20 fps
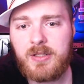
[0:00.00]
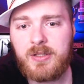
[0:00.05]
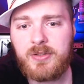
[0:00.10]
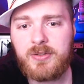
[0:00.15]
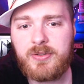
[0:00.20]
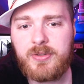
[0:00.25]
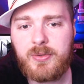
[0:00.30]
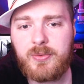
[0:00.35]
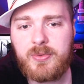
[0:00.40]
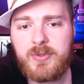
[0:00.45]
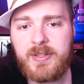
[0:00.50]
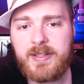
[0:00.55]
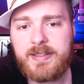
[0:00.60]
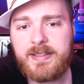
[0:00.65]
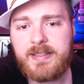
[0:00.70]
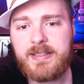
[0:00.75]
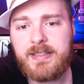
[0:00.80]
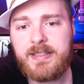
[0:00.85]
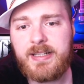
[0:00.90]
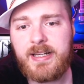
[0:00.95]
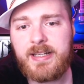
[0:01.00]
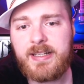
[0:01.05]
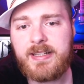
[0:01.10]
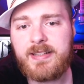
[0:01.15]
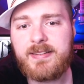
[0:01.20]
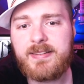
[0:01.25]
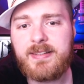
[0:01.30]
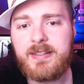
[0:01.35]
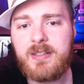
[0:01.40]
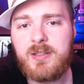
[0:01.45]
So suddenly I
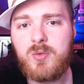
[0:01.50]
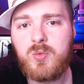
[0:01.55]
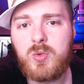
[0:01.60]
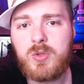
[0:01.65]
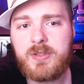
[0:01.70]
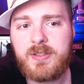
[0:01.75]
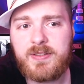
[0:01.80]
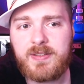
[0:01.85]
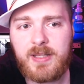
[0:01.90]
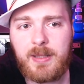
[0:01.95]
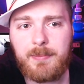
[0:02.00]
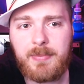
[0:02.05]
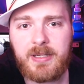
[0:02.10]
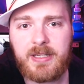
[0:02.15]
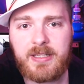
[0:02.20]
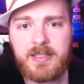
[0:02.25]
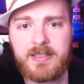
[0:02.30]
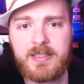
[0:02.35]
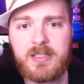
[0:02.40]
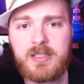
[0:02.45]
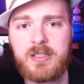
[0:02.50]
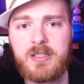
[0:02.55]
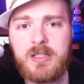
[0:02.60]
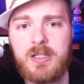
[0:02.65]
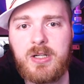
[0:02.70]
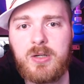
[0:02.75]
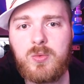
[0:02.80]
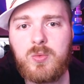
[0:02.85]
can see what is happening there,